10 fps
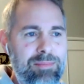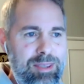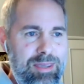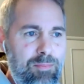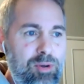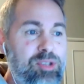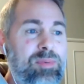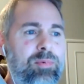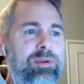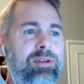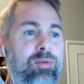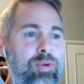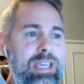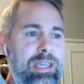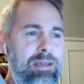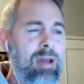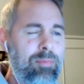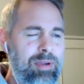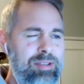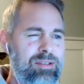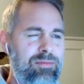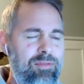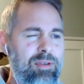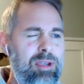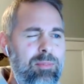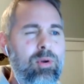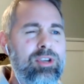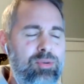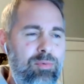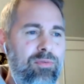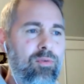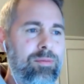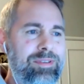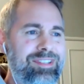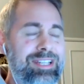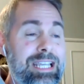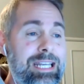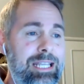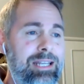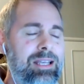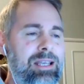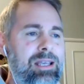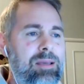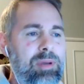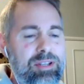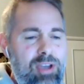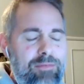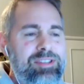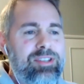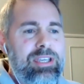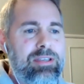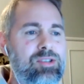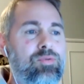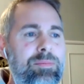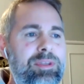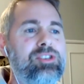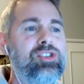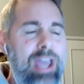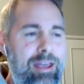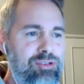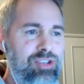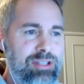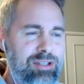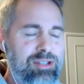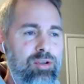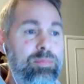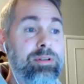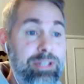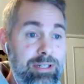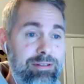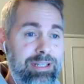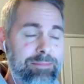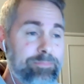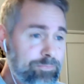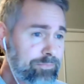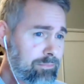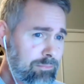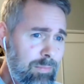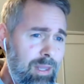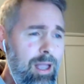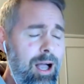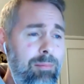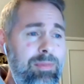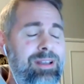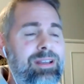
I think most people would agree comprehensive immigration reform is needed, but it's obviously extremely challenging to do politically. Right. Um,